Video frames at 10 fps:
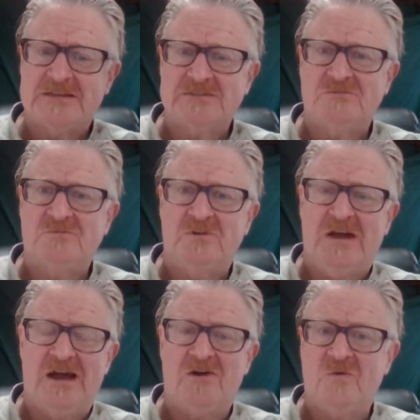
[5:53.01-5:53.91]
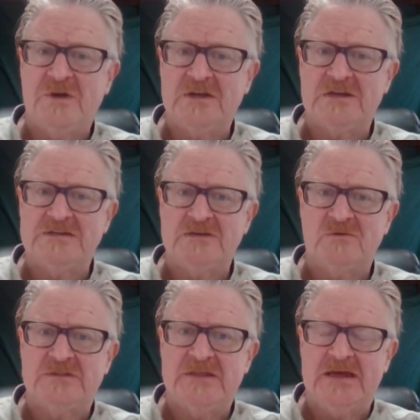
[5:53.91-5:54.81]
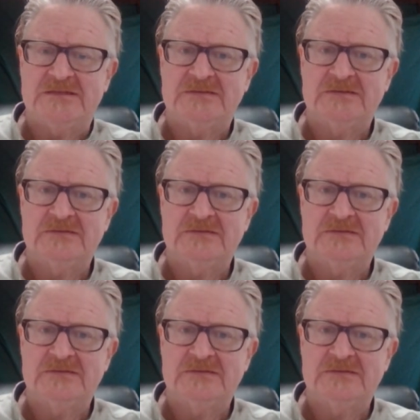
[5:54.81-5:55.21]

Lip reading: does, well, how are we going to deal with that?